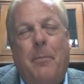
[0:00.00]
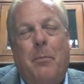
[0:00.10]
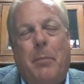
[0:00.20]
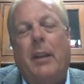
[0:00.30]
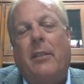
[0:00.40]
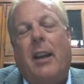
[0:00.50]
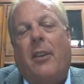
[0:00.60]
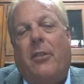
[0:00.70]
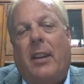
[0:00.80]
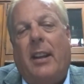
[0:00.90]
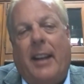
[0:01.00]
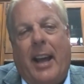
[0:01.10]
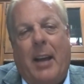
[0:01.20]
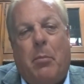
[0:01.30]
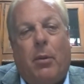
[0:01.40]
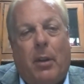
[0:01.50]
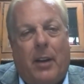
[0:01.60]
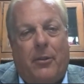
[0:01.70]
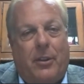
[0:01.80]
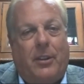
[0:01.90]
But it doesn't enable
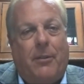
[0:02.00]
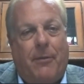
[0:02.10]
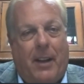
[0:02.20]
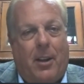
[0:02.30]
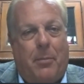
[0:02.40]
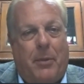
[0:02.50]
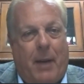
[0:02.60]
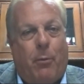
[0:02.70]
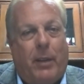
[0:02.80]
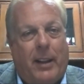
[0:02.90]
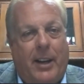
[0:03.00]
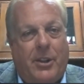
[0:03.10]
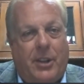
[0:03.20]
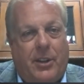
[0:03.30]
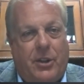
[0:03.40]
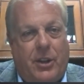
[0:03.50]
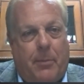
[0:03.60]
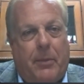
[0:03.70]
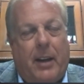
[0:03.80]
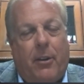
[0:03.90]
us to develop that
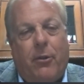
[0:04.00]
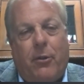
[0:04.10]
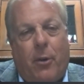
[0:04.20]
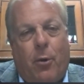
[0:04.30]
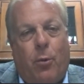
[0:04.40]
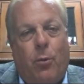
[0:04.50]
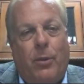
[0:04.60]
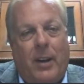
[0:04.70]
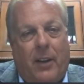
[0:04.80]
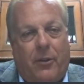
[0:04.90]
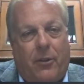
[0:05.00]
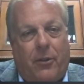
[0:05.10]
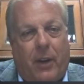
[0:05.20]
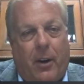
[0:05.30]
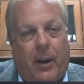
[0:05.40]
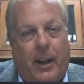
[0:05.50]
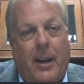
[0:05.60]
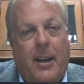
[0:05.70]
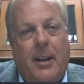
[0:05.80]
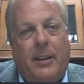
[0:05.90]
relationship that is so necessary
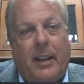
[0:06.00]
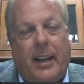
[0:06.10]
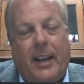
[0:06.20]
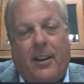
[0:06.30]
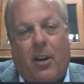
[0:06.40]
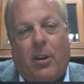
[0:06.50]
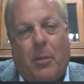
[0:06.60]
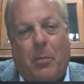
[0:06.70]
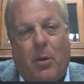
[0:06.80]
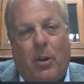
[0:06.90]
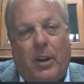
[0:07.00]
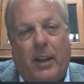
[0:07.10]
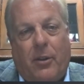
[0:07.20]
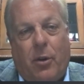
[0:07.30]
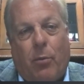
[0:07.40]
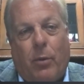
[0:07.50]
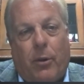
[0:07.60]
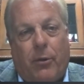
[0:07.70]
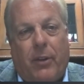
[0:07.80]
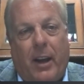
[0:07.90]
to get in our community to a
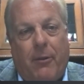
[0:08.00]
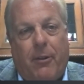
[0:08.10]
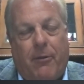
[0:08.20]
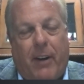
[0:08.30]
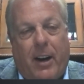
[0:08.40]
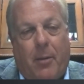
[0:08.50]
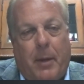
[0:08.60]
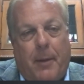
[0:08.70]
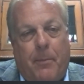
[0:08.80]
real safe environment.